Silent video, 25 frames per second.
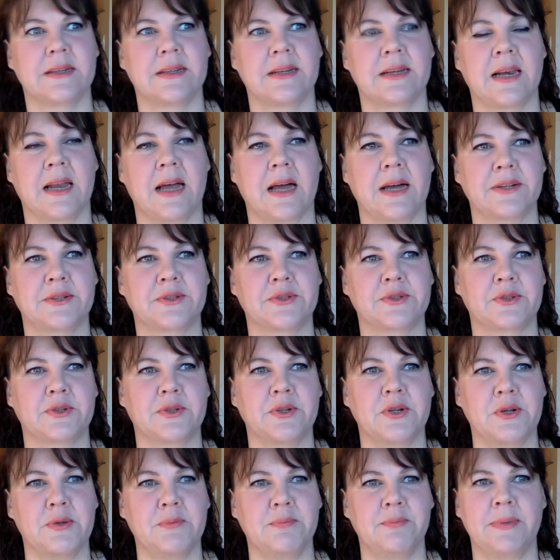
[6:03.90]

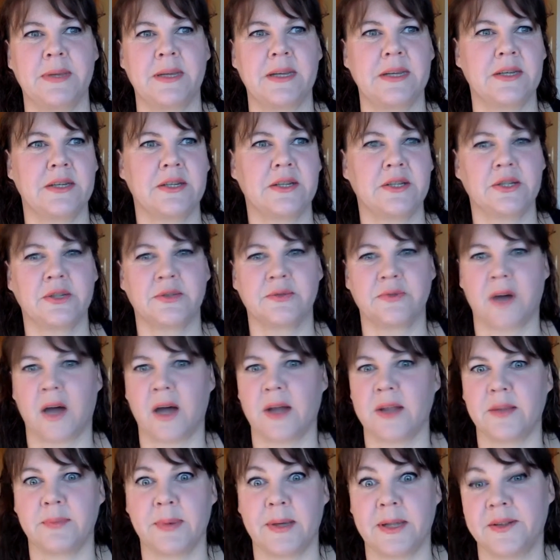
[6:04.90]
classroom bin to
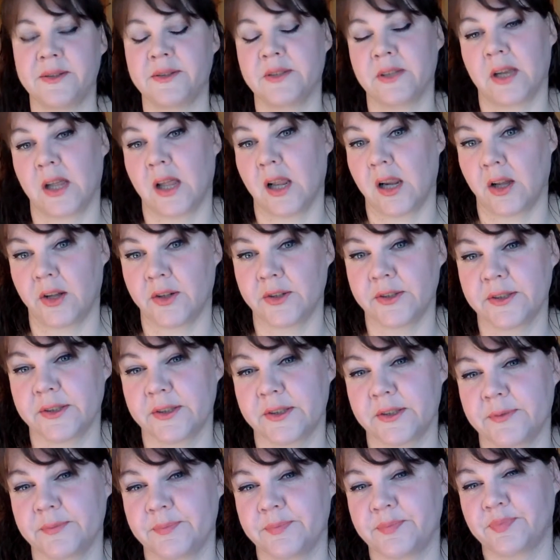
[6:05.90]
find the pencil I
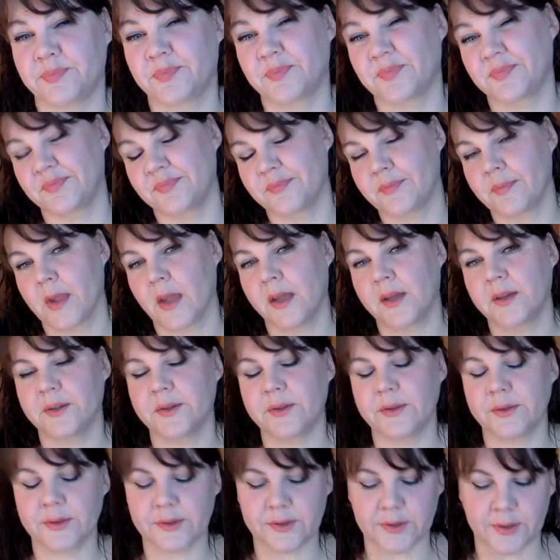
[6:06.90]
lost.
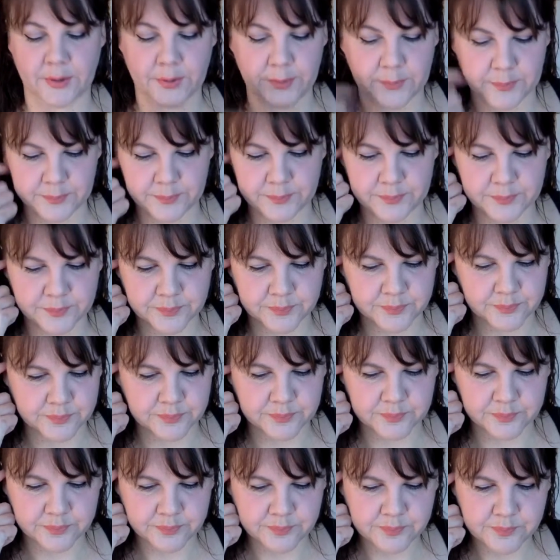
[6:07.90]
So
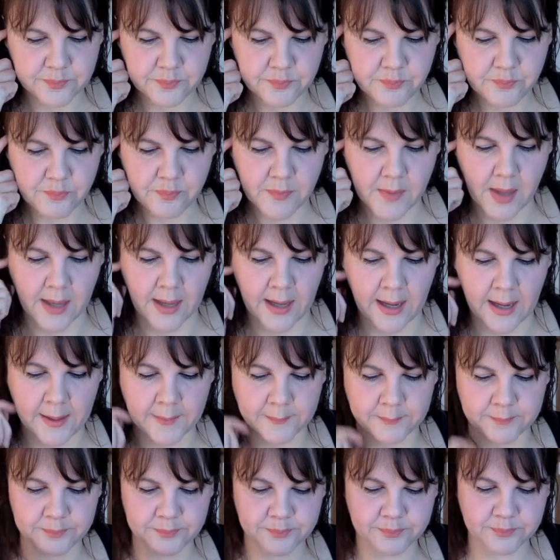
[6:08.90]

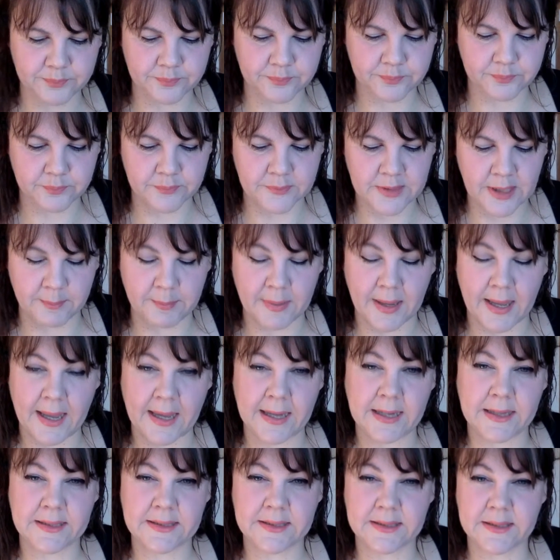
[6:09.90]
number
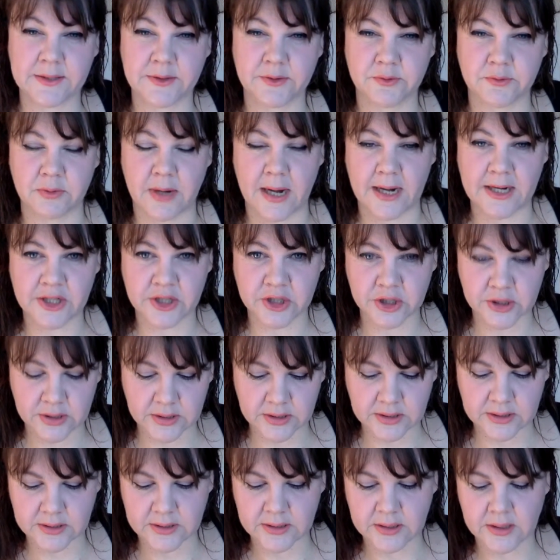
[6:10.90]
8 is ration.
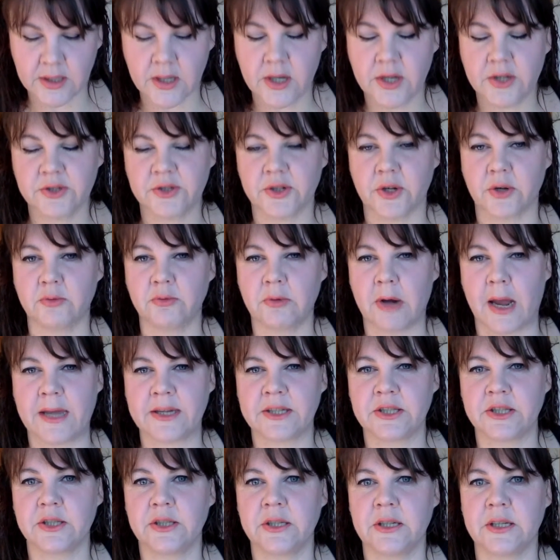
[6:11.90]
So
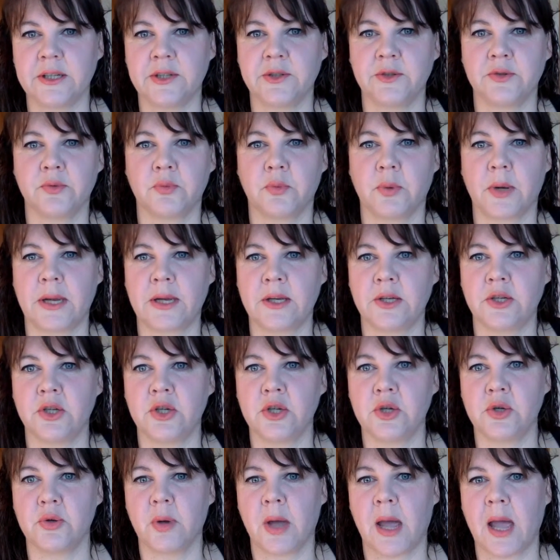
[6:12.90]
ration is when
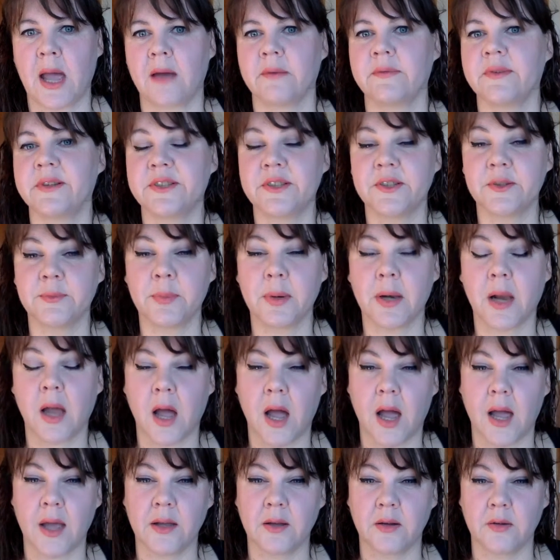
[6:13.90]
you have a
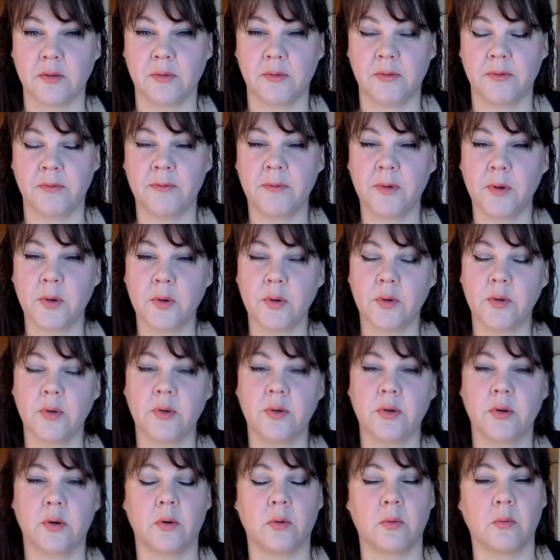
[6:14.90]
supply of
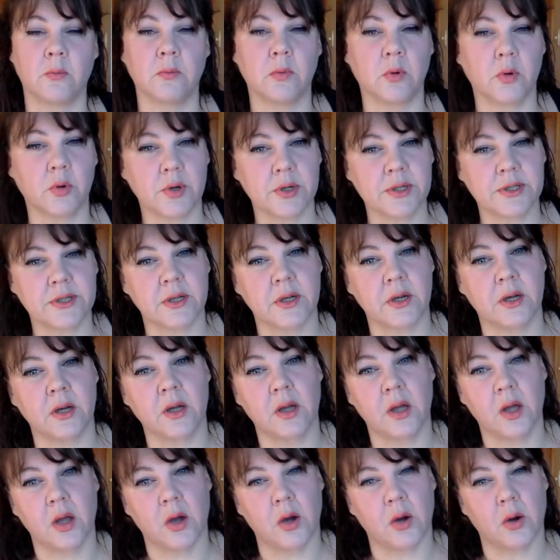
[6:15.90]
food or water
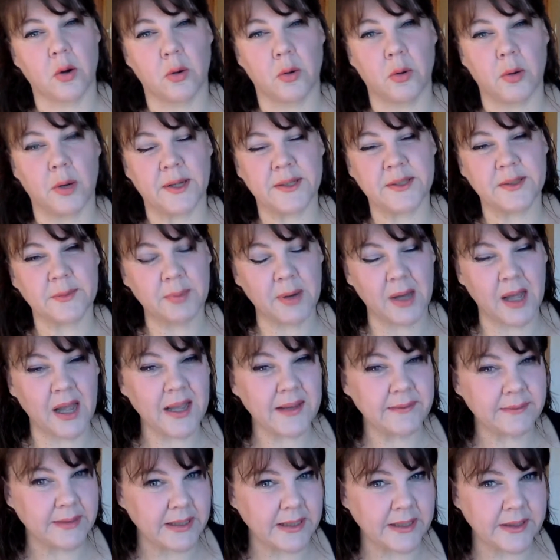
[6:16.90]
or a supply
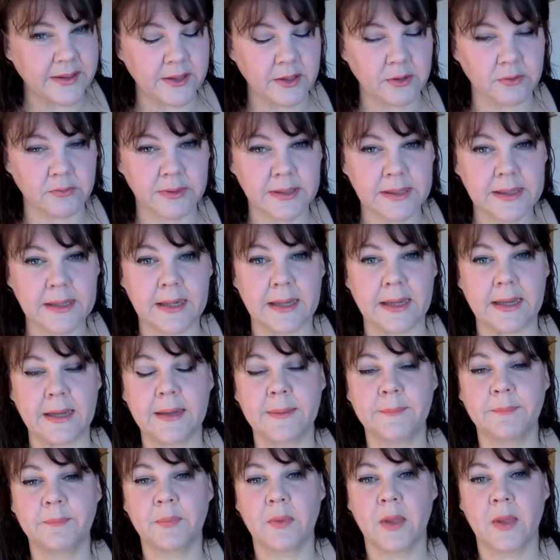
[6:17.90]
of anything really,